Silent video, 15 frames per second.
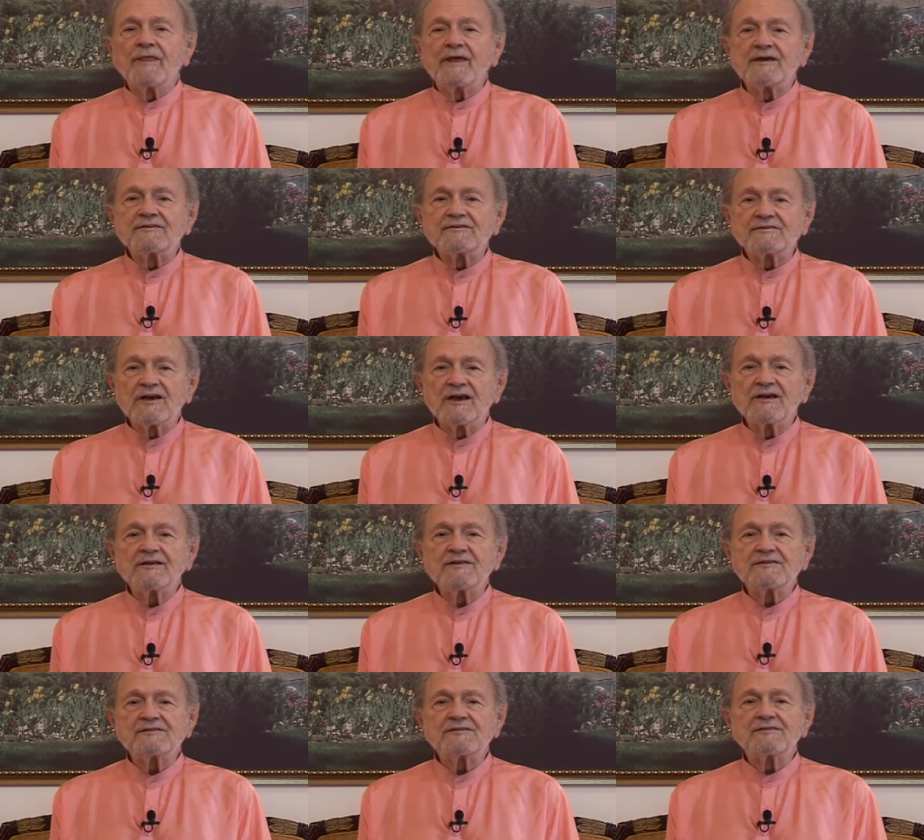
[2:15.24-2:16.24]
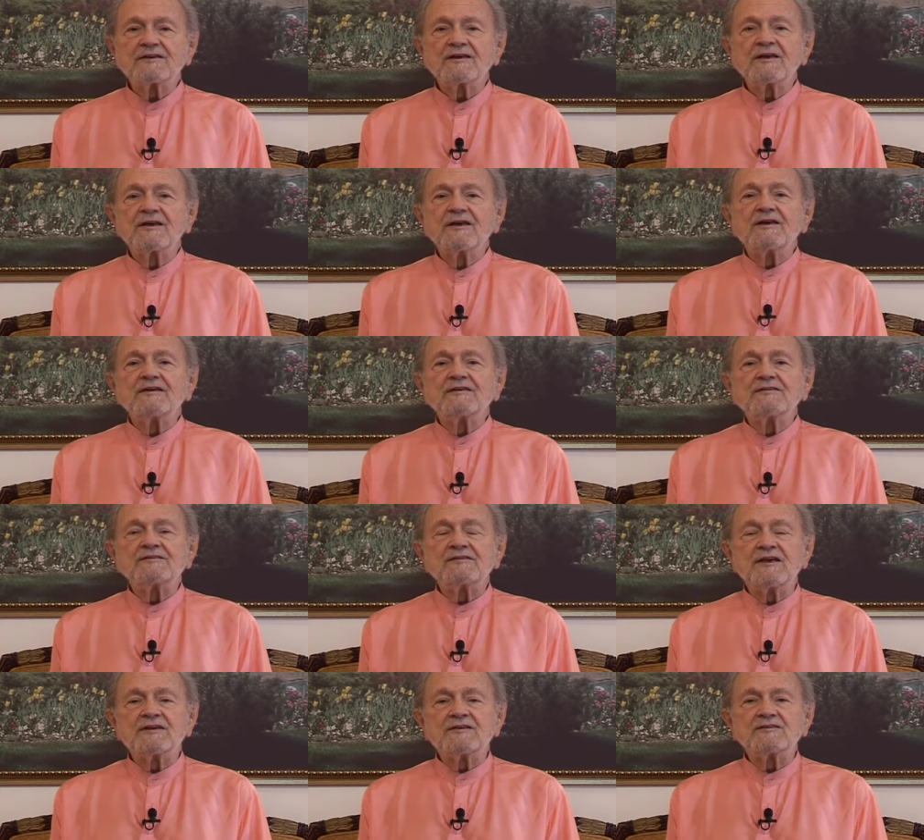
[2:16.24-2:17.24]
As science
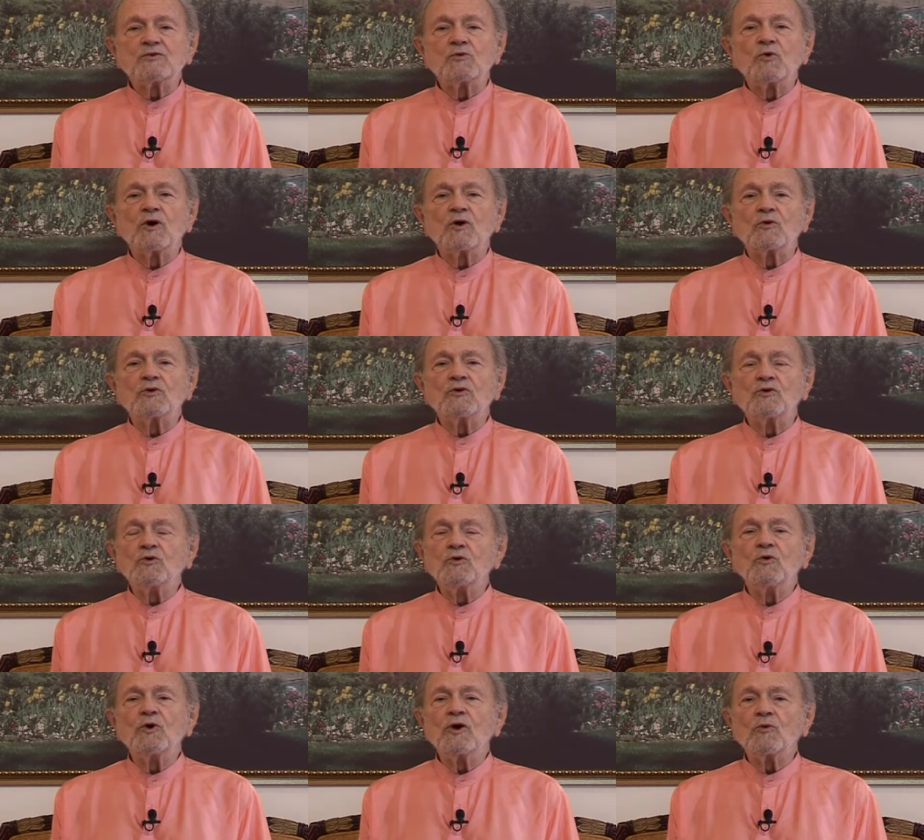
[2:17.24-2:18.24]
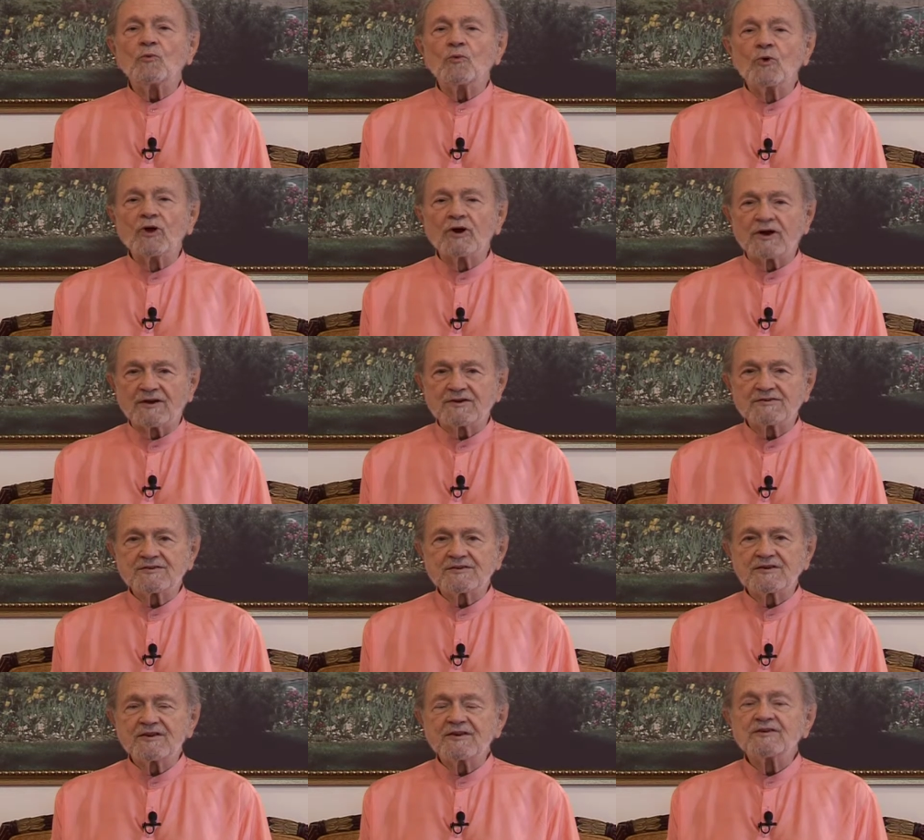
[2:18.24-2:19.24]
says, what do what
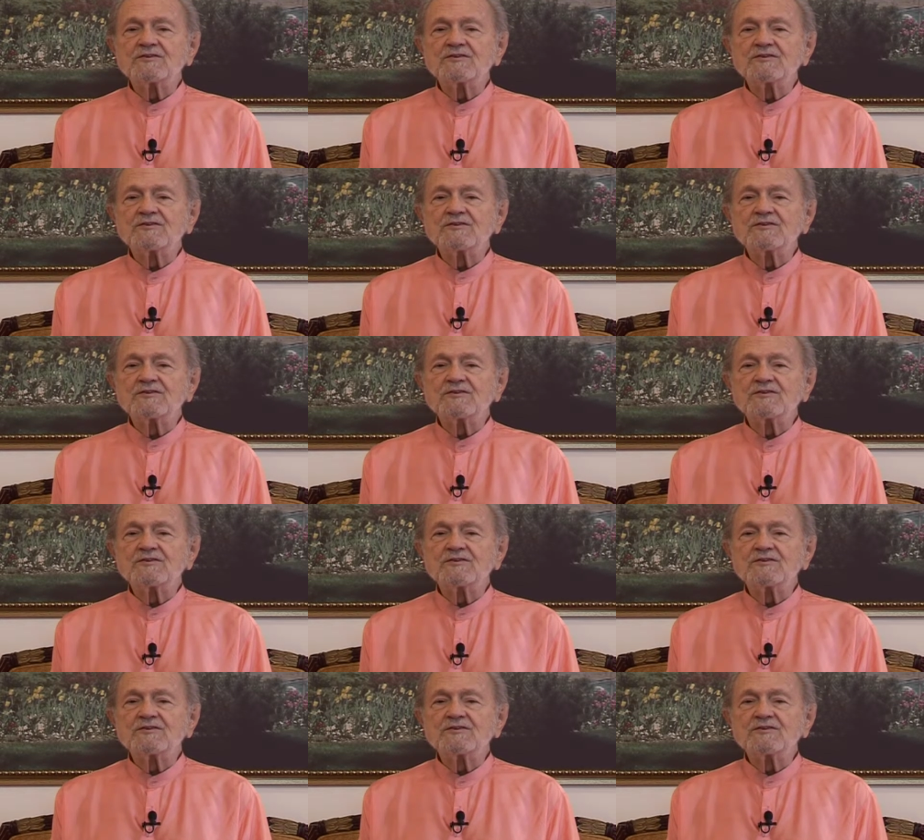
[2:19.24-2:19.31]
works.